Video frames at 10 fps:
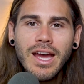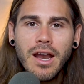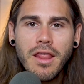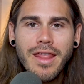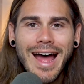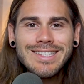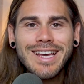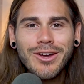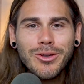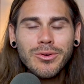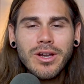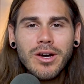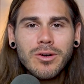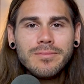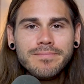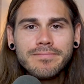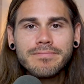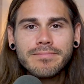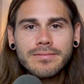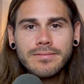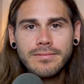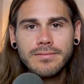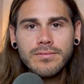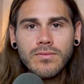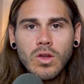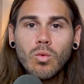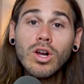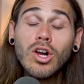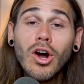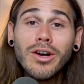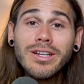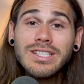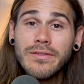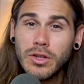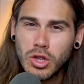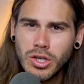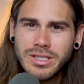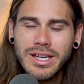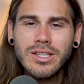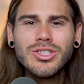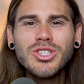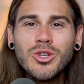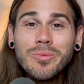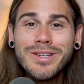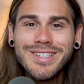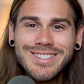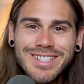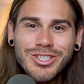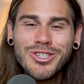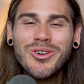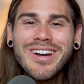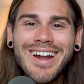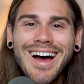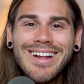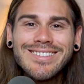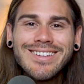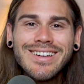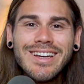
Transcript: And that's how you know, regardless if it looks like a stupid decision or not,